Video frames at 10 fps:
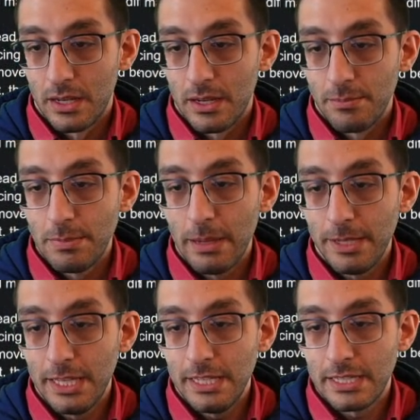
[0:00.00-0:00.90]
Maybe
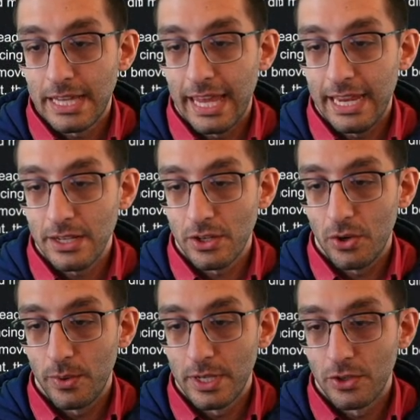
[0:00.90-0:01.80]
these can't go
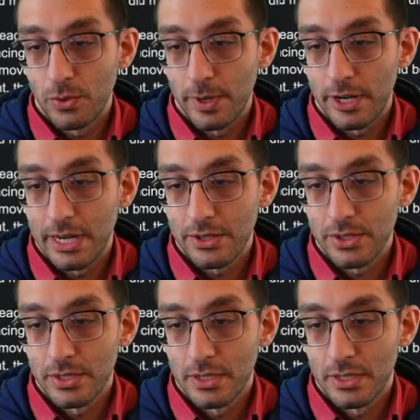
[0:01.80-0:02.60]
in your warehouse.